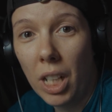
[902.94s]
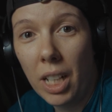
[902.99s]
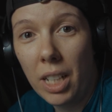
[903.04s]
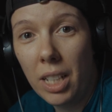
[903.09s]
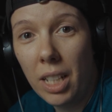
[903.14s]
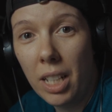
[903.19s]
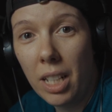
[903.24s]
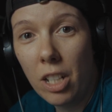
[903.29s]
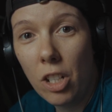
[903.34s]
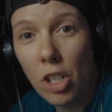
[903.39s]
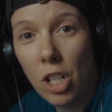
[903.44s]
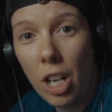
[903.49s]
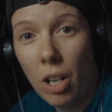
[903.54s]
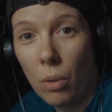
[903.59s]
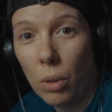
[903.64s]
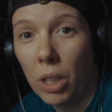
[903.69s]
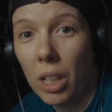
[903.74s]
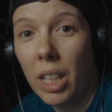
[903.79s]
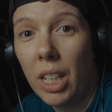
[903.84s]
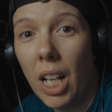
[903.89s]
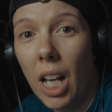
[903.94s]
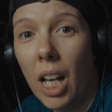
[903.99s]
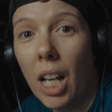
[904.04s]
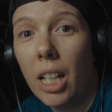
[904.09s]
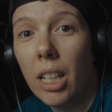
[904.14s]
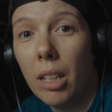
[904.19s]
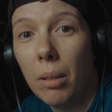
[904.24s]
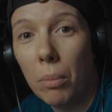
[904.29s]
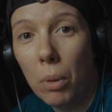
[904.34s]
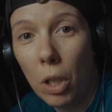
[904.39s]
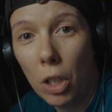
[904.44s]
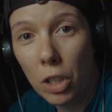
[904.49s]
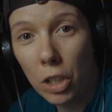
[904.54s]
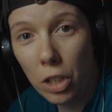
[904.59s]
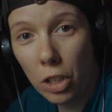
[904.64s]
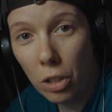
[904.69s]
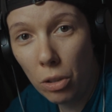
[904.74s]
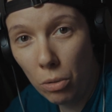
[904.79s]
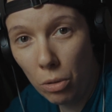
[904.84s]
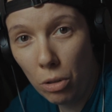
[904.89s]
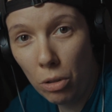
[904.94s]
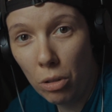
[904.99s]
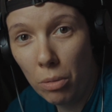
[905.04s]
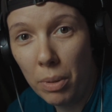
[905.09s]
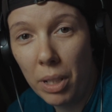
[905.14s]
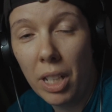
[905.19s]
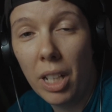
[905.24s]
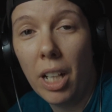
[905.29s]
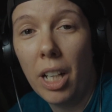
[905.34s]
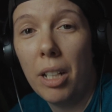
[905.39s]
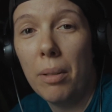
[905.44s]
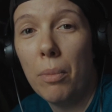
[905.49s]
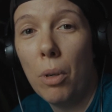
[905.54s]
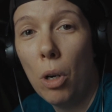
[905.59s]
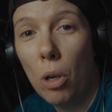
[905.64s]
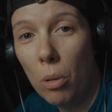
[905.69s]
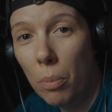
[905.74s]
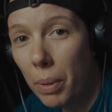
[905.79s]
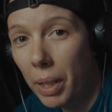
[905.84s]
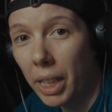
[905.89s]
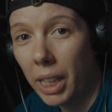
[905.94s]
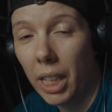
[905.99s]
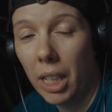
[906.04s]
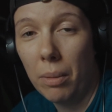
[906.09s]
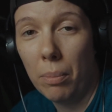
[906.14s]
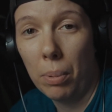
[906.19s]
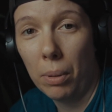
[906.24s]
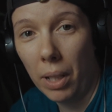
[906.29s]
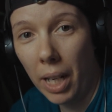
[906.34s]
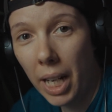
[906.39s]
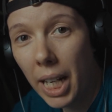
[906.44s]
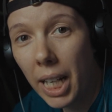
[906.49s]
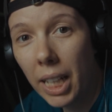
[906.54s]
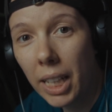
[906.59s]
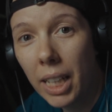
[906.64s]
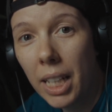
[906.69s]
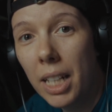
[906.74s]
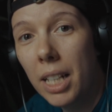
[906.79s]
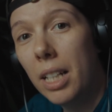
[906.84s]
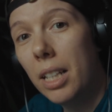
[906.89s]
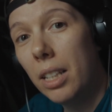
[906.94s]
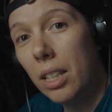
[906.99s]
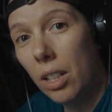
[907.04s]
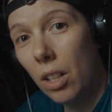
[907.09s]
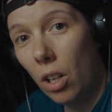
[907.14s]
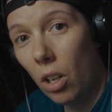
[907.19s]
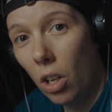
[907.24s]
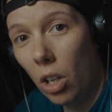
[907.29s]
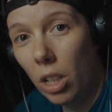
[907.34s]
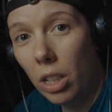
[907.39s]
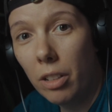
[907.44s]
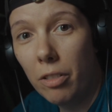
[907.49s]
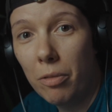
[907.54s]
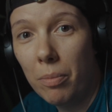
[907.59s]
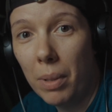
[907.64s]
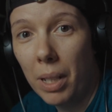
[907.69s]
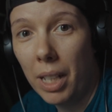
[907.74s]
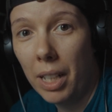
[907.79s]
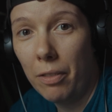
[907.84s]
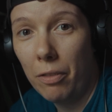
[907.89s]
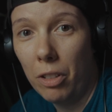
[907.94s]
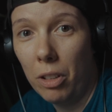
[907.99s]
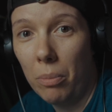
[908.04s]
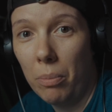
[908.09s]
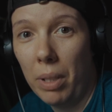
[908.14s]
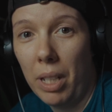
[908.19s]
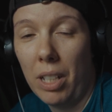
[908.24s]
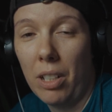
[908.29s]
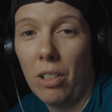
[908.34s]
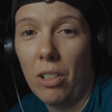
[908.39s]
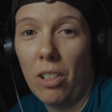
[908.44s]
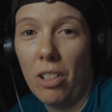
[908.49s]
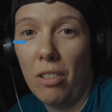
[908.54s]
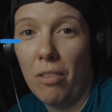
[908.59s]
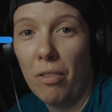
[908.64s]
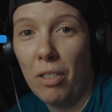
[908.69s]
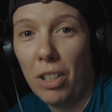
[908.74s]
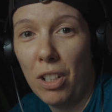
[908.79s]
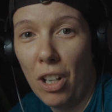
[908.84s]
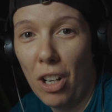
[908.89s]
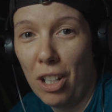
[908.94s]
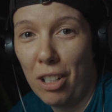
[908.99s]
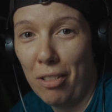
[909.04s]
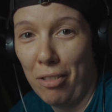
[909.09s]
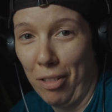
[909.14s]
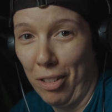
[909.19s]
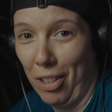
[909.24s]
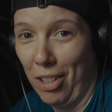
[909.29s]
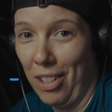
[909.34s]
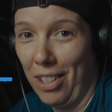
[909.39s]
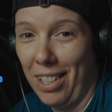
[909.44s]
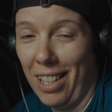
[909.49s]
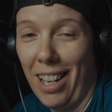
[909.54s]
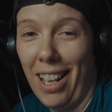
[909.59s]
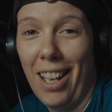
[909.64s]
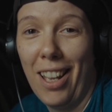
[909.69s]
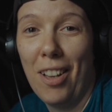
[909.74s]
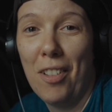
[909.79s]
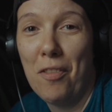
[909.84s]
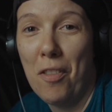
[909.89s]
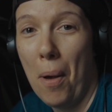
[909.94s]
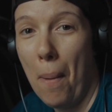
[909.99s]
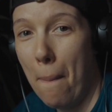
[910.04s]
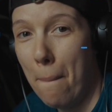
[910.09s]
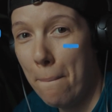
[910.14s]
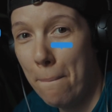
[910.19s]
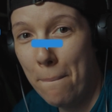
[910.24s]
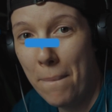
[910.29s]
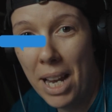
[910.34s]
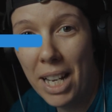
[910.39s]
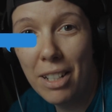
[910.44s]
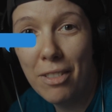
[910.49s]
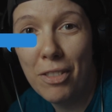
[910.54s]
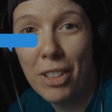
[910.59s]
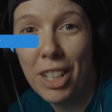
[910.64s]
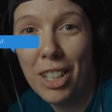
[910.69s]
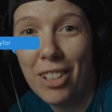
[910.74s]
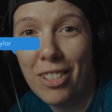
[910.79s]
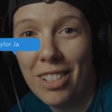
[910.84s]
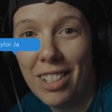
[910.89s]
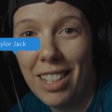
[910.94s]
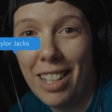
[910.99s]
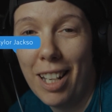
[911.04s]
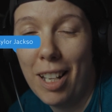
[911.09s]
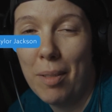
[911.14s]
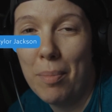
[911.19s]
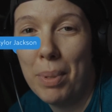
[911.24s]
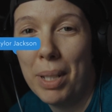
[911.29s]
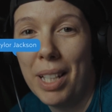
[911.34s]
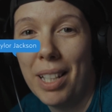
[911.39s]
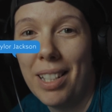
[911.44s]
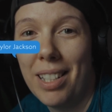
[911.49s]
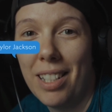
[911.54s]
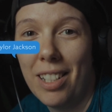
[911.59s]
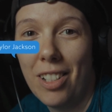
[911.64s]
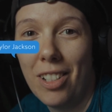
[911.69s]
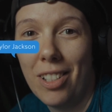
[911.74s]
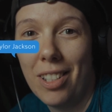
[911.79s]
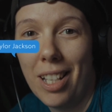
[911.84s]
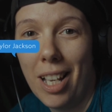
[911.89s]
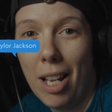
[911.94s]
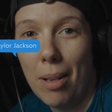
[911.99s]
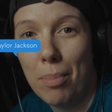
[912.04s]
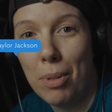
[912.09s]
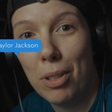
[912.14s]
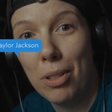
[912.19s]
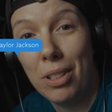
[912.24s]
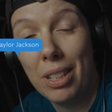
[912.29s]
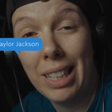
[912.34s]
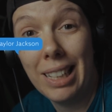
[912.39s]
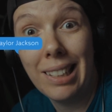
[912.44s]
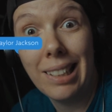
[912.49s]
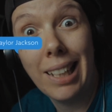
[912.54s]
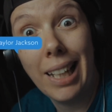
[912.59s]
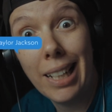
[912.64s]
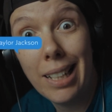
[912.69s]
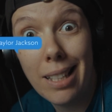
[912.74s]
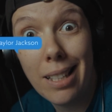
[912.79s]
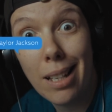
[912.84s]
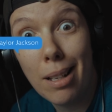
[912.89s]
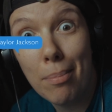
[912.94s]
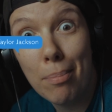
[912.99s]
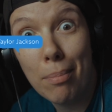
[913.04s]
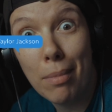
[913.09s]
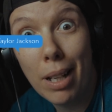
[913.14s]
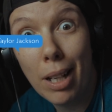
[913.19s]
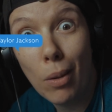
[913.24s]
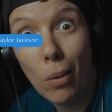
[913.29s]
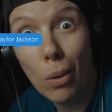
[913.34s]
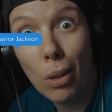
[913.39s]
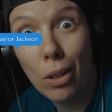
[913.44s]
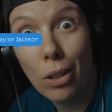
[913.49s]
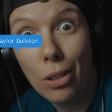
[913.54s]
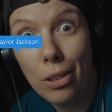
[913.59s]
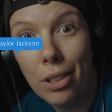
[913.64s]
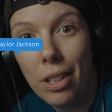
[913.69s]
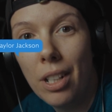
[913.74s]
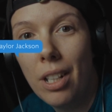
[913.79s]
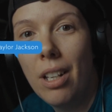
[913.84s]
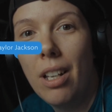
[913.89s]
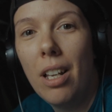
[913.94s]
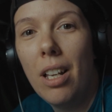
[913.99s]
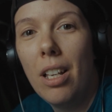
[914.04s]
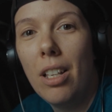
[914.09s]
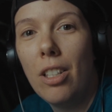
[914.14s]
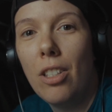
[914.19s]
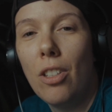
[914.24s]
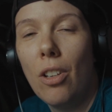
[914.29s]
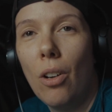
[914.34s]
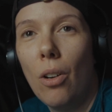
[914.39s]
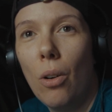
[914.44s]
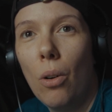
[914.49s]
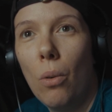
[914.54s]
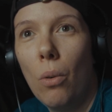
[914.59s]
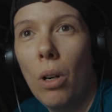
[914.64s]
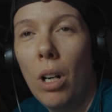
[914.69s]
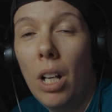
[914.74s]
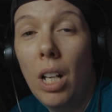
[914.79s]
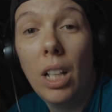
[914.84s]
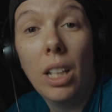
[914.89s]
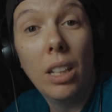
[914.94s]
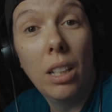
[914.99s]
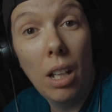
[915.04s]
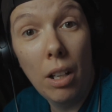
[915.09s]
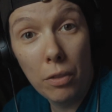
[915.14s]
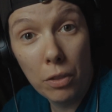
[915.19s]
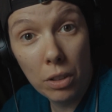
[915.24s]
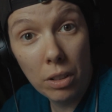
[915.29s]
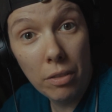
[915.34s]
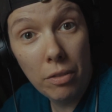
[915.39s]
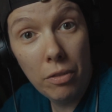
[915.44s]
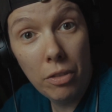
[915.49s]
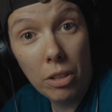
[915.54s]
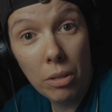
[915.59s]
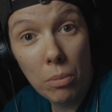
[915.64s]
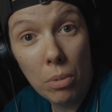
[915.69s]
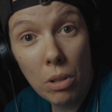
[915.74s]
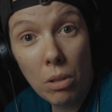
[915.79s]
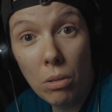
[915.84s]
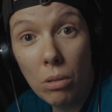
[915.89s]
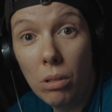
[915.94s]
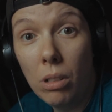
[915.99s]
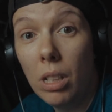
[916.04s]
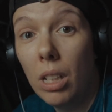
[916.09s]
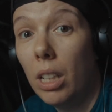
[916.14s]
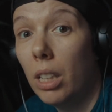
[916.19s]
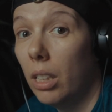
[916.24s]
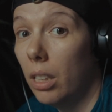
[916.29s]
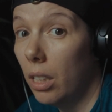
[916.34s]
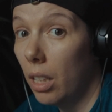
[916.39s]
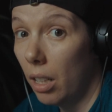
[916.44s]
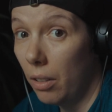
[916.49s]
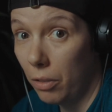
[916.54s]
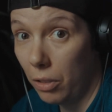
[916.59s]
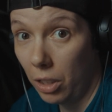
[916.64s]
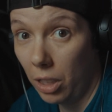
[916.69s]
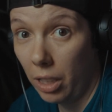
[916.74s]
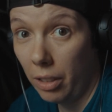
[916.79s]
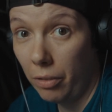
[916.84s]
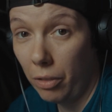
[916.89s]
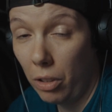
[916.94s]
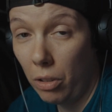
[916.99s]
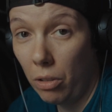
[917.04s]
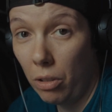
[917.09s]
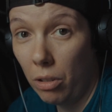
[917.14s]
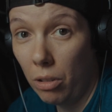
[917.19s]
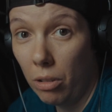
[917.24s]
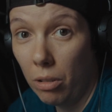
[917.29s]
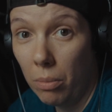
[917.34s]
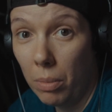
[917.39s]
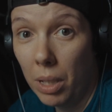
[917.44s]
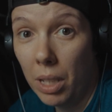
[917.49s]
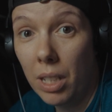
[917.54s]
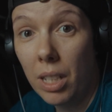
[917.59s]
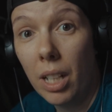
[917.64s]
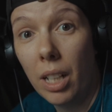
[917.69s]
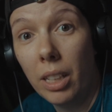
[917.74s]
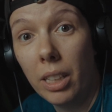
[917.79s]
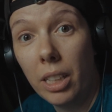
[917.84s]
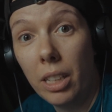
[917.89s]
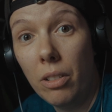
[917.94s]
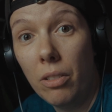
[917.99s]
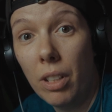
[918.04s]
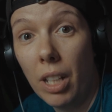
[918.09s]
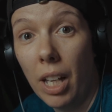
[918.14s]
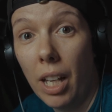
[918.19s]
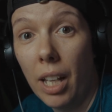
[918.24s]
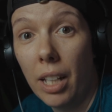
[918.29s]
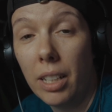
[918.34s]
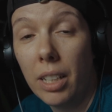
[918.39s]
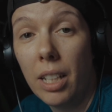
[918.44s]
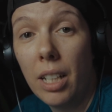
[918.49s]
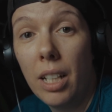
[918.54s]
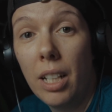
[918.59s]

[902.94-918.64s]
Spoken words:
I take a shower, and I am on YouTube. And I am hoping and praying that all of my filmmakers and photographers have made a video today, because it just absolutely lights up my world. So, lover of film school, lover of YouTube, telling you that